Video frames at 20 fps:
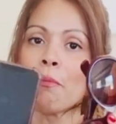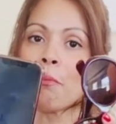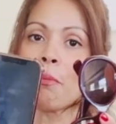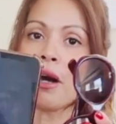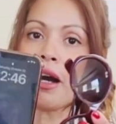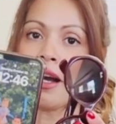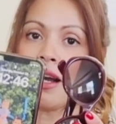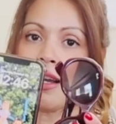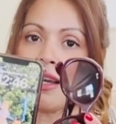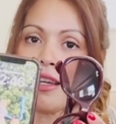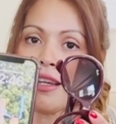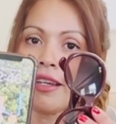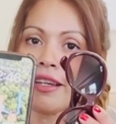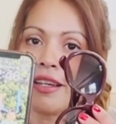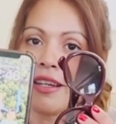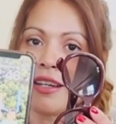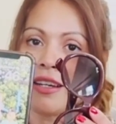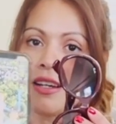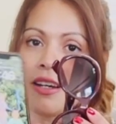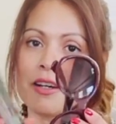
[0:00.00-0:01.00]

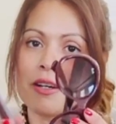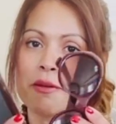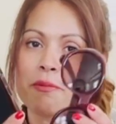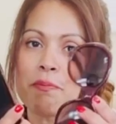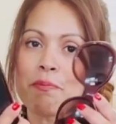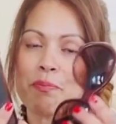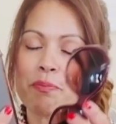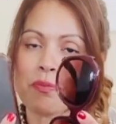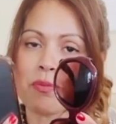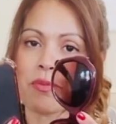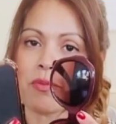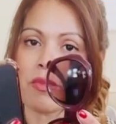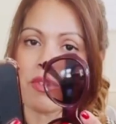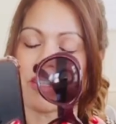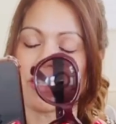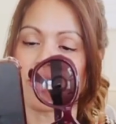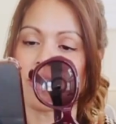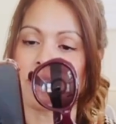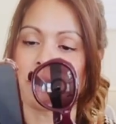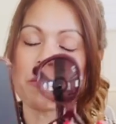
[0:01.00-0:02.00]
my
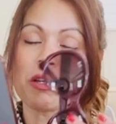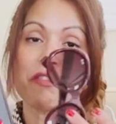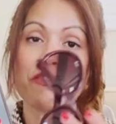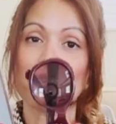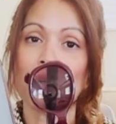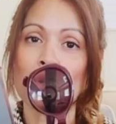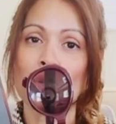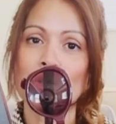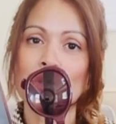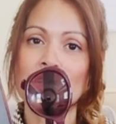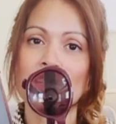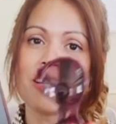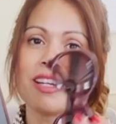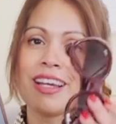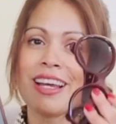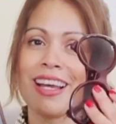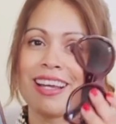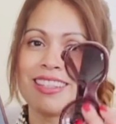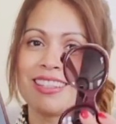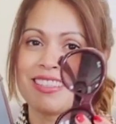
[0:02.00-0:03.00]
my phone
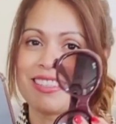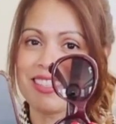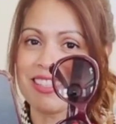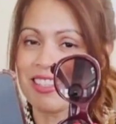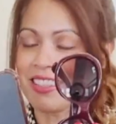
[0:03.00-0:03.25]
and the